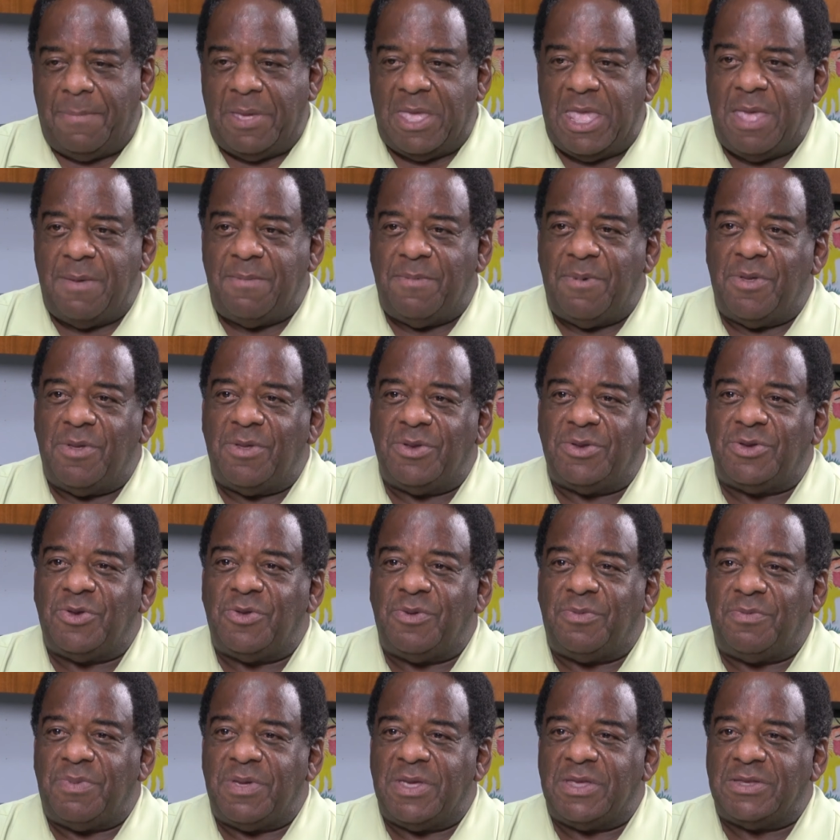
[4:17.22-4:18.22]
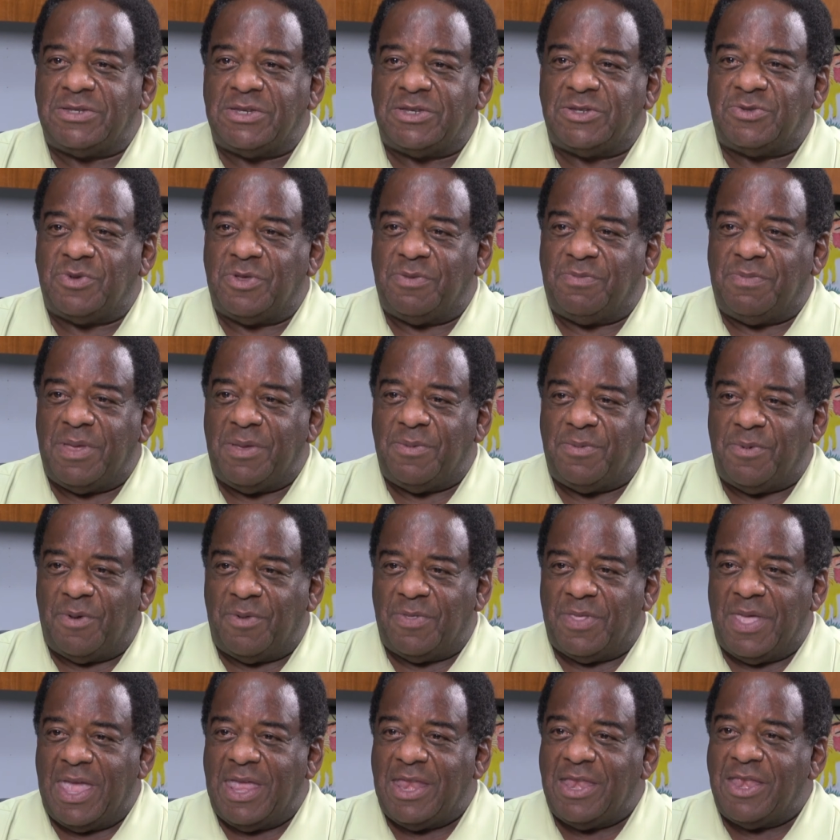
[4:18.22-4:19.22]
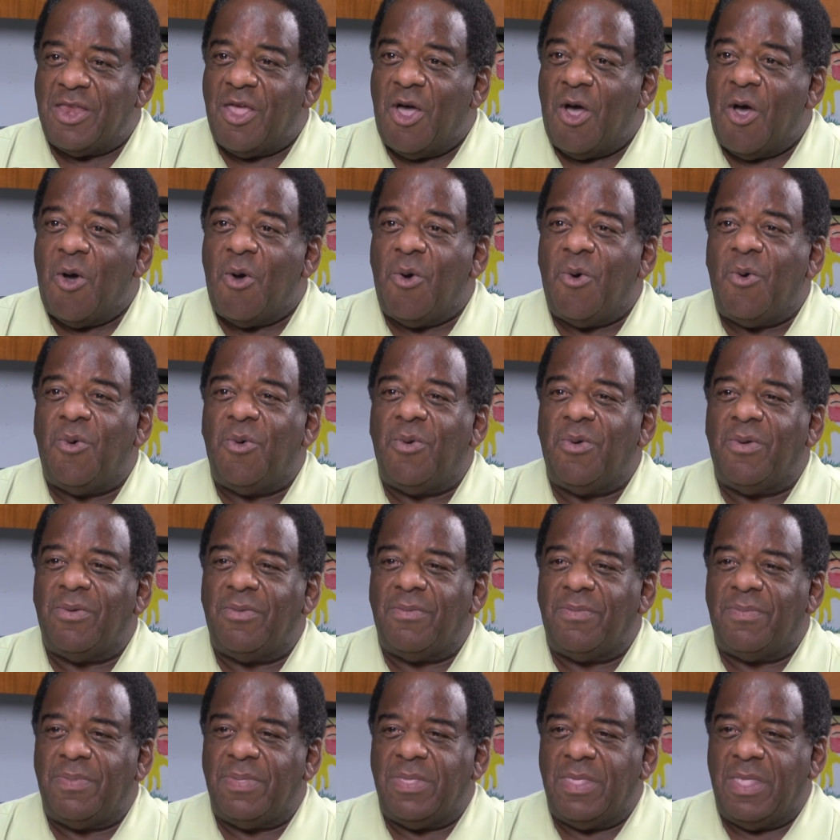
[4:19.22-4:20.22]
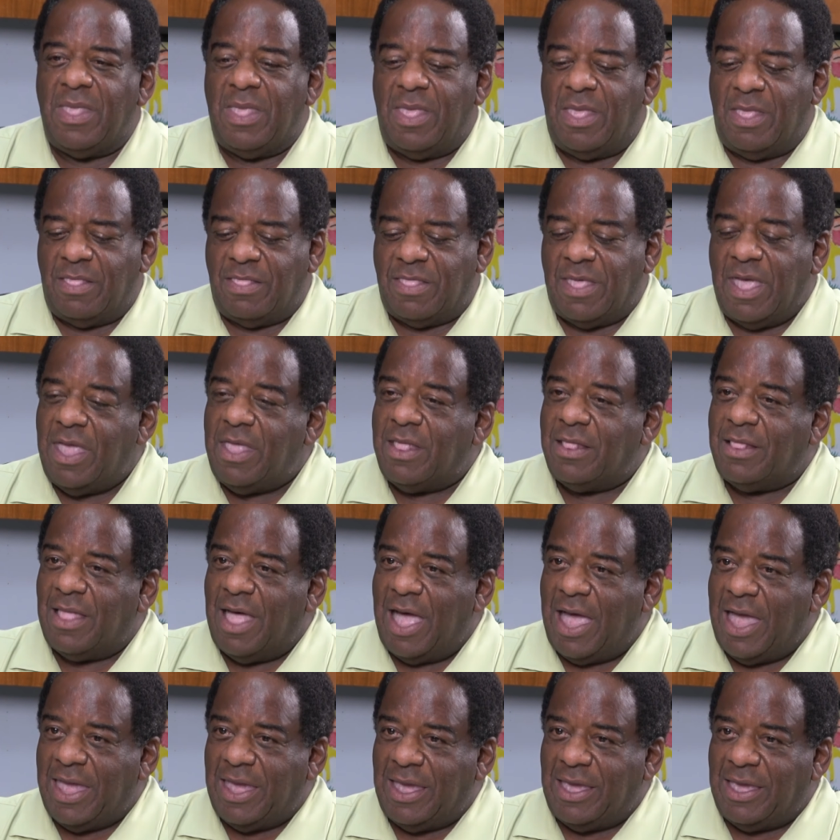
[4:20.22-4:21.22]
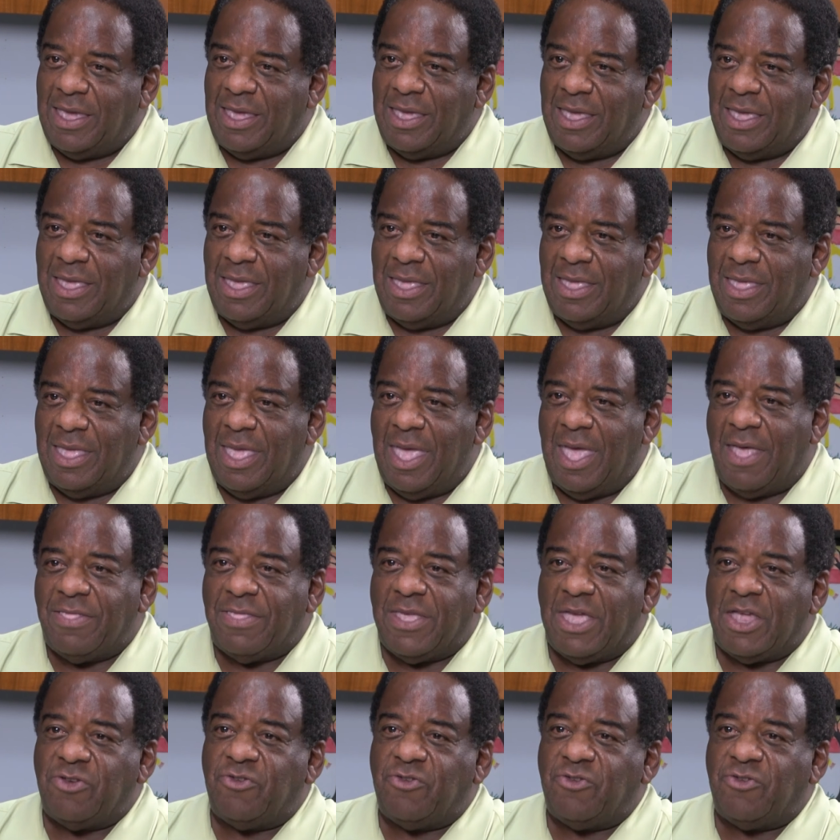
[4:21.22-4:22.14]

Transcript: People do business with people they know, they like, and they